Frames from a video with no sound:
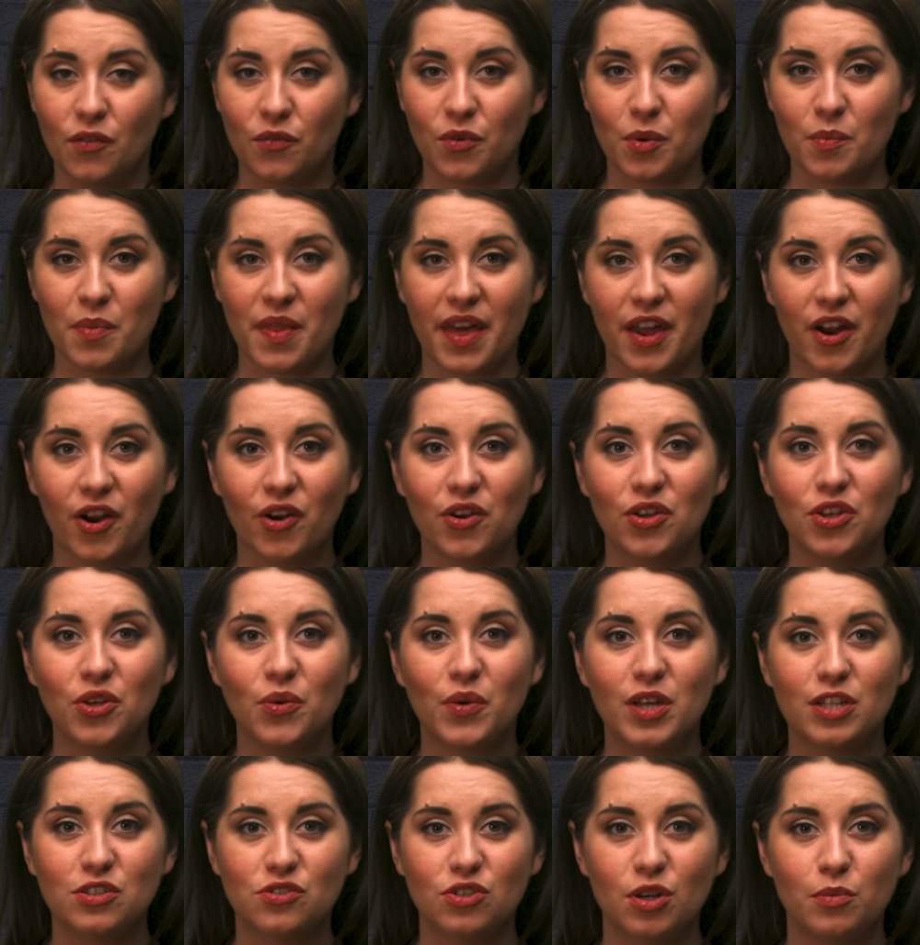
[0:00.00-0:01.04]
From there, you
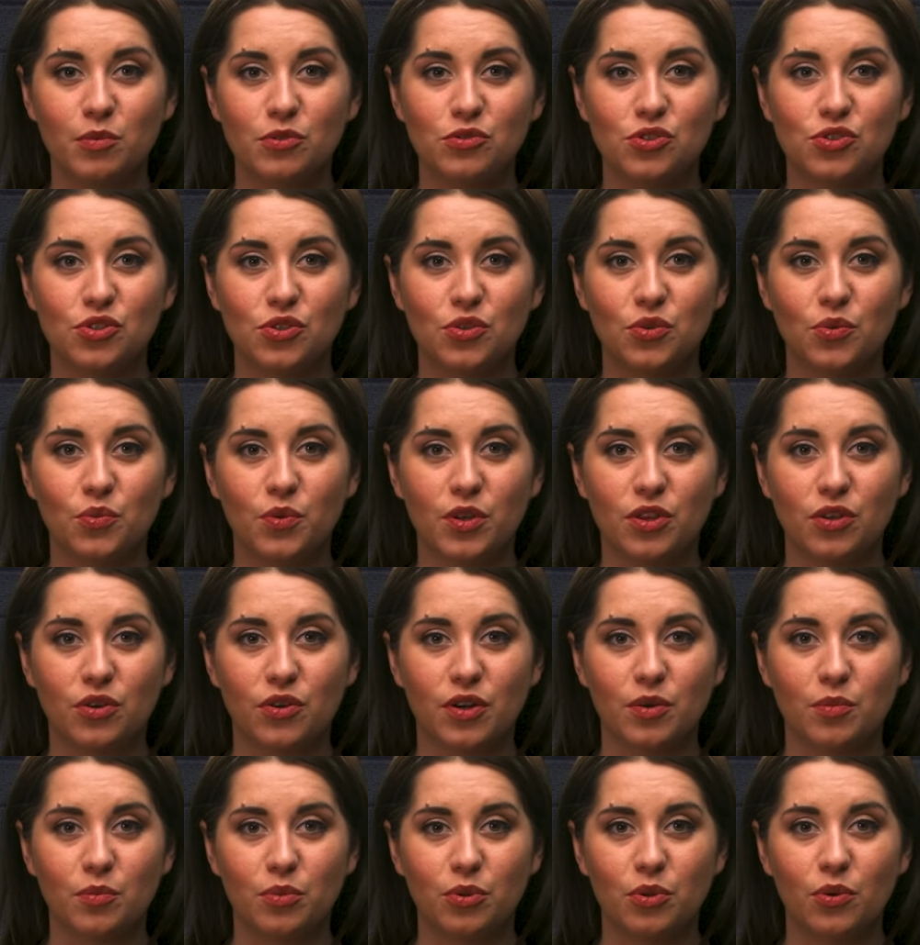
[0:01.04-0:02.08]
can troubleshoot with
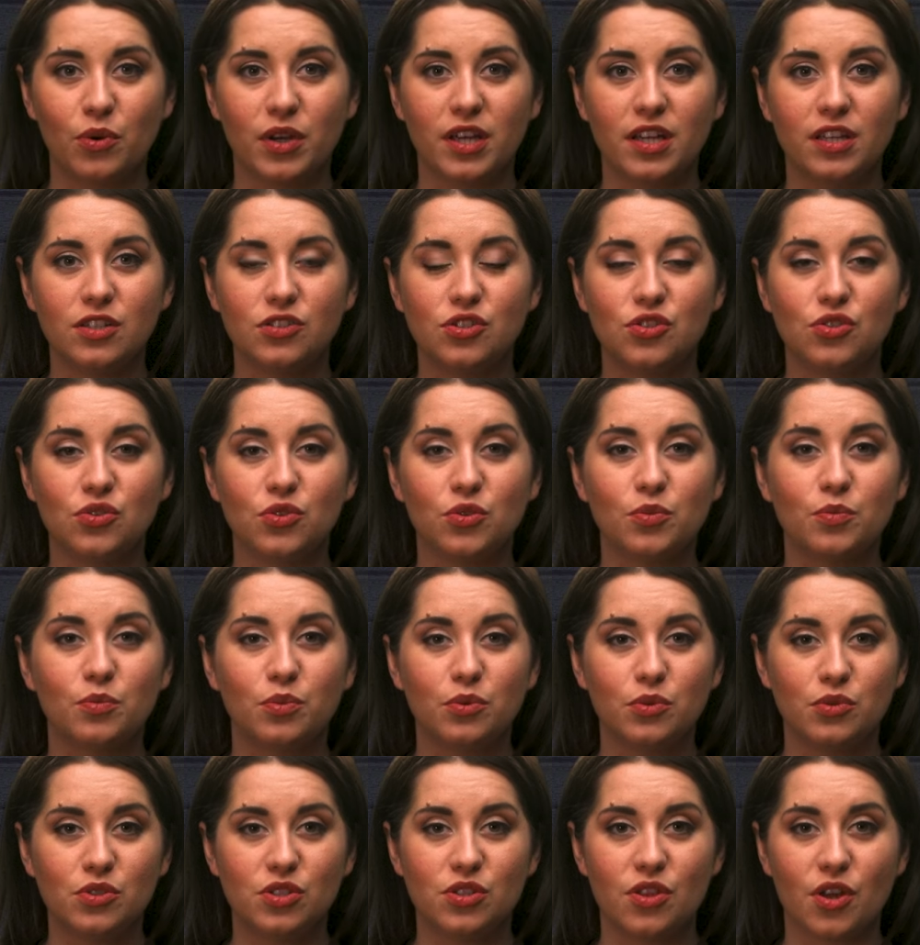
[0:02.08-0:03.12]
your employee to
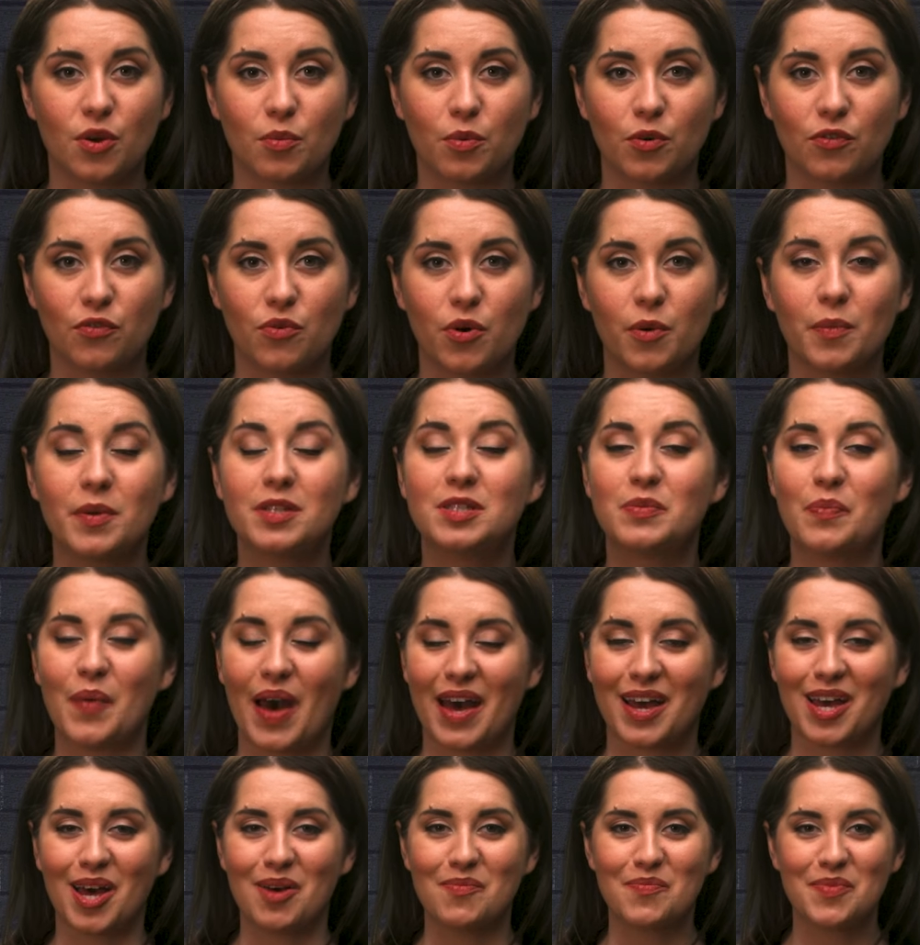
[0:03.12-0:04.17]
boost their performance
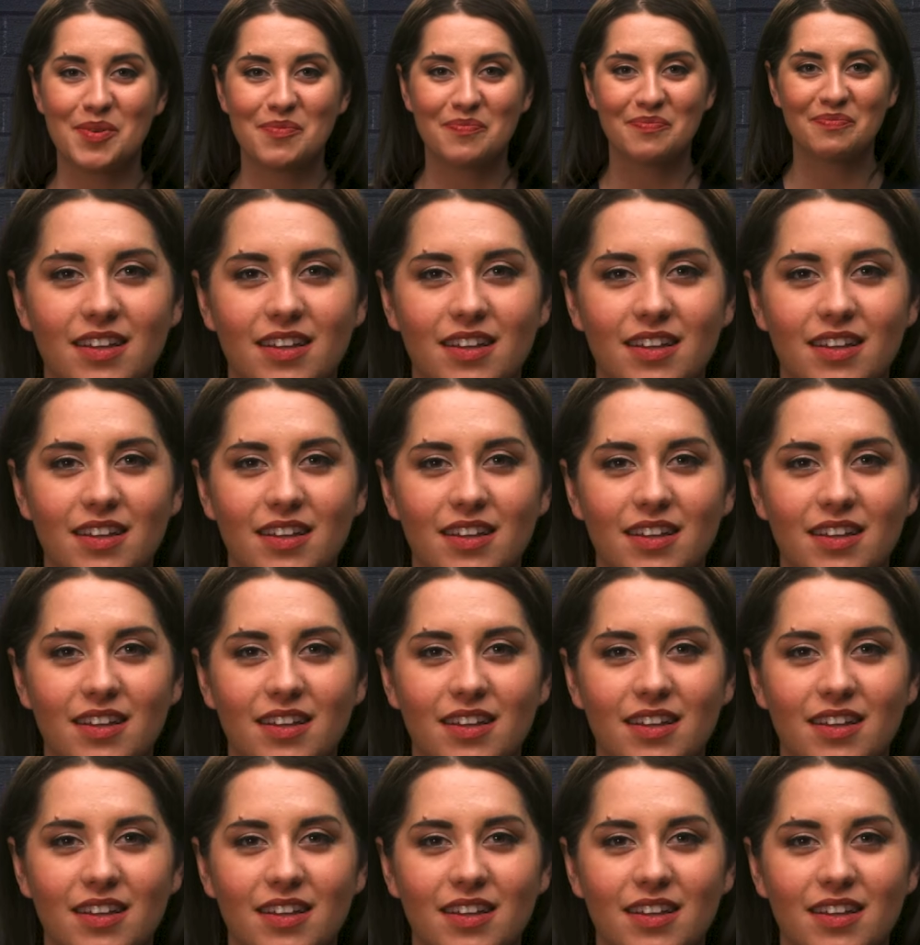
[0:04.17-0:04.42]
back up.